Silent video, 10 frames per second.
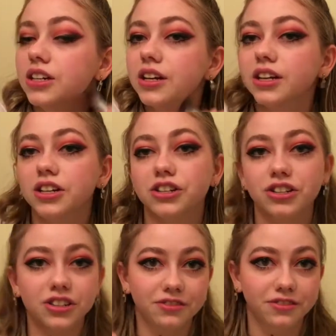She's
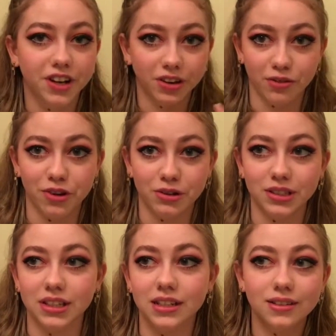very
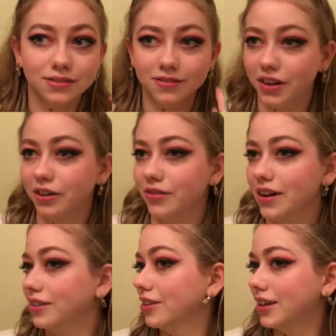rosy, very red
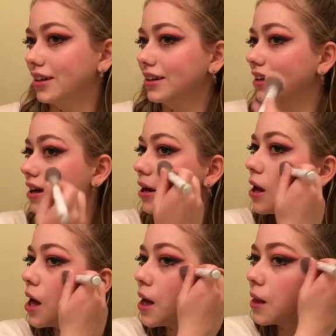looking,
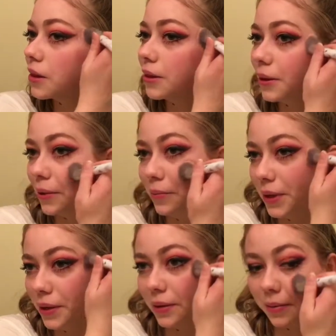a little bit
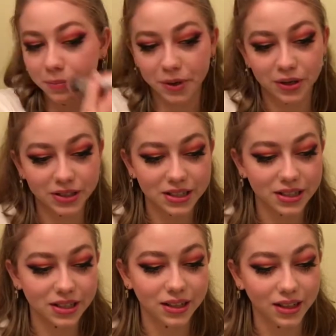burnt,
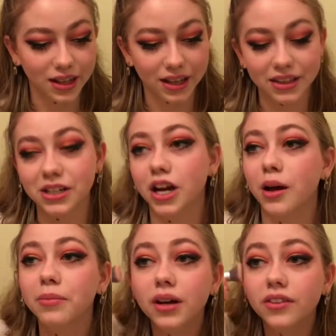like the top
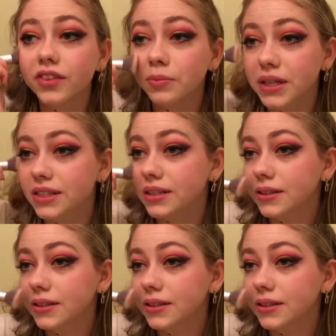of the pizza.